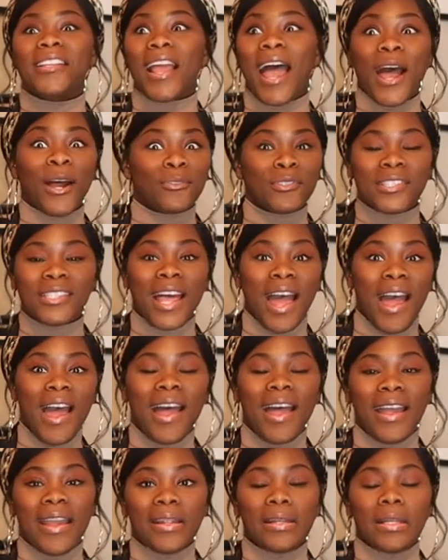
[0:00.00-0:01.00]

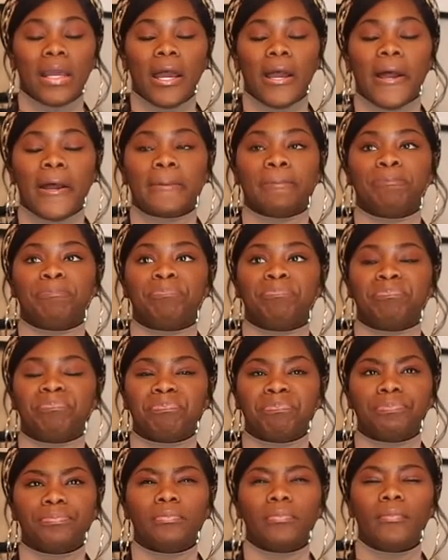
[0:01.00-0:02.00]
outside, um,
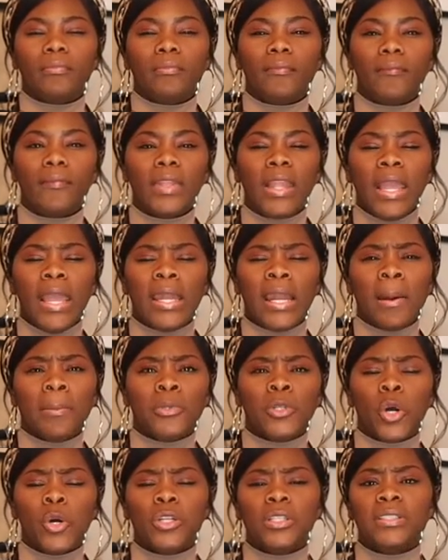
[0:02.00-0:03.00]
and I'm
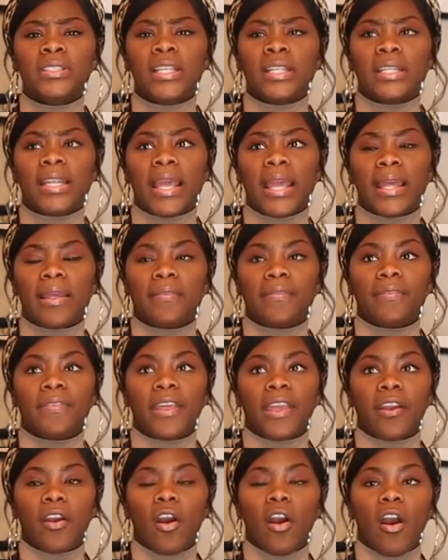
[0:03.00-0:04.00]
noticing that
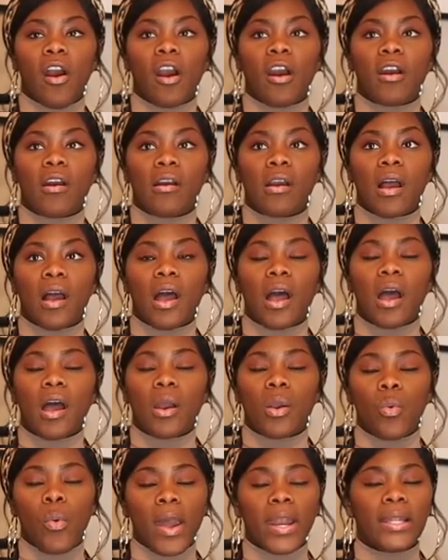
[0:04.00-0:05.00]
there are
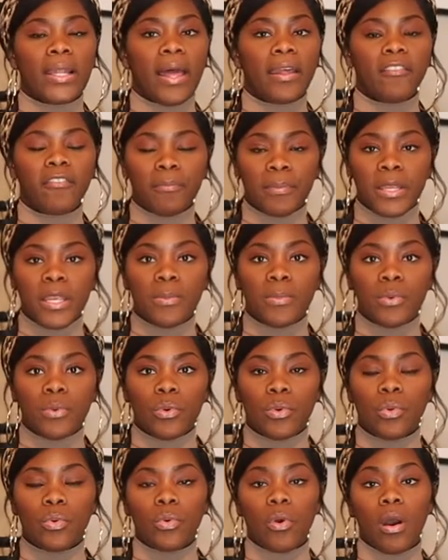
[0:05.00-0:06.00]
quite a lot of people
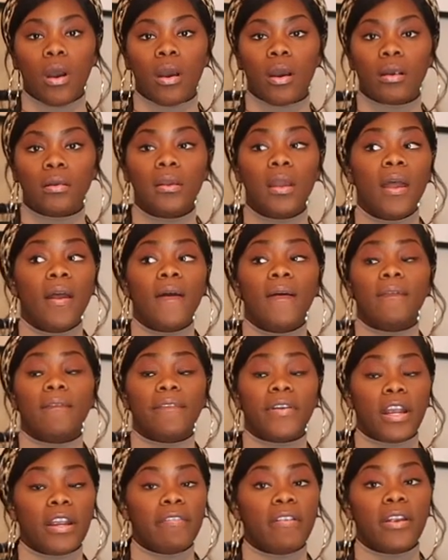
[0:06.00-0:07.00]
who are
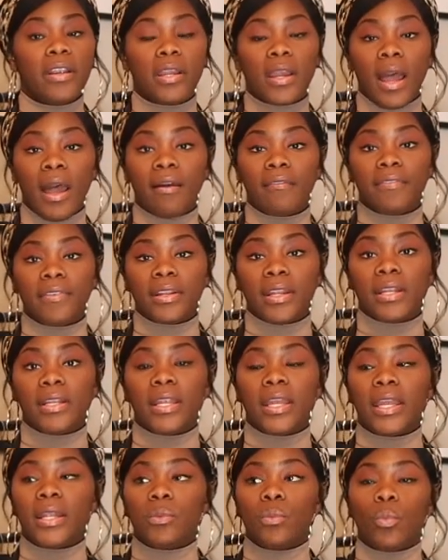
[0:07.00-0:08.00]
very, very confident
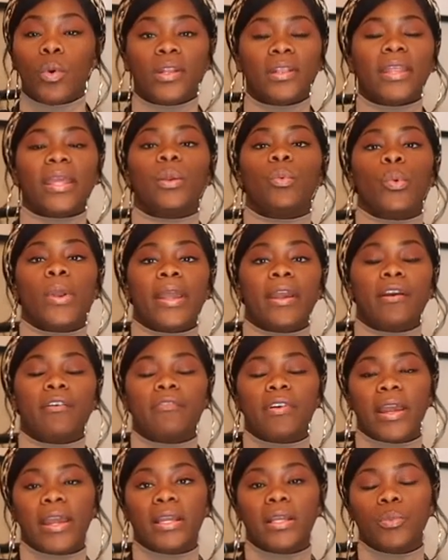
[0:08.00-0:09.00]
in what they wear,
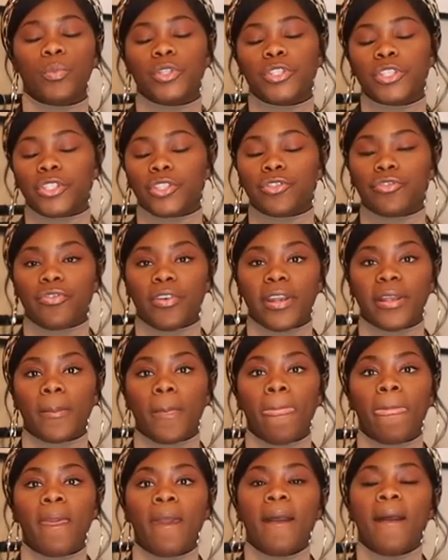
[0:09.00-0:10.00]
right? Which is great.
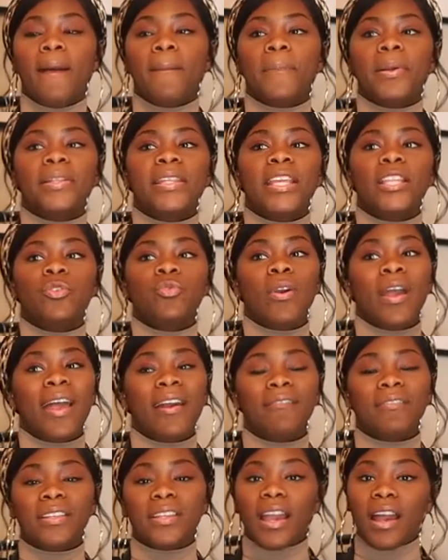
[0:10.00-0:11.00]
But then you
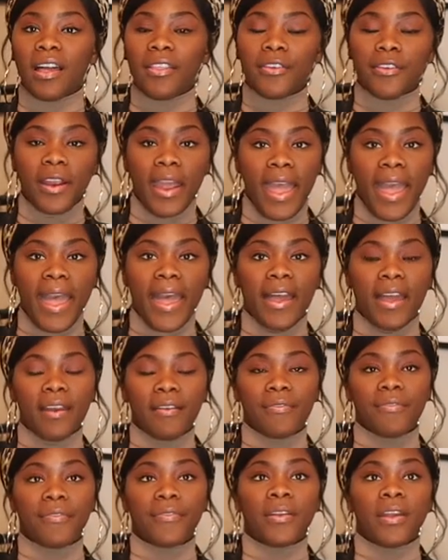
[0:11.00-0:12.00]
have the other half